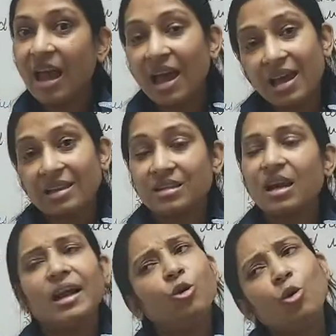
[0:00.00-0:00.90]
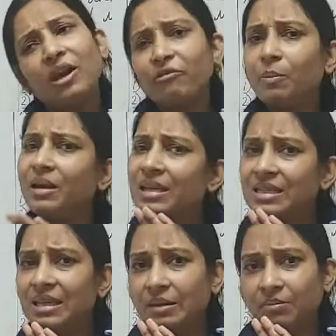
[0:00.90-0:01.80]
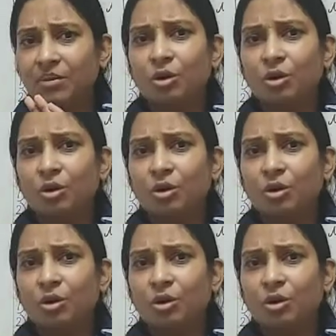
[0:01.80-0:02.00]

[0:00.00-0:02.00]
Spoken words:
and I know everybody's name.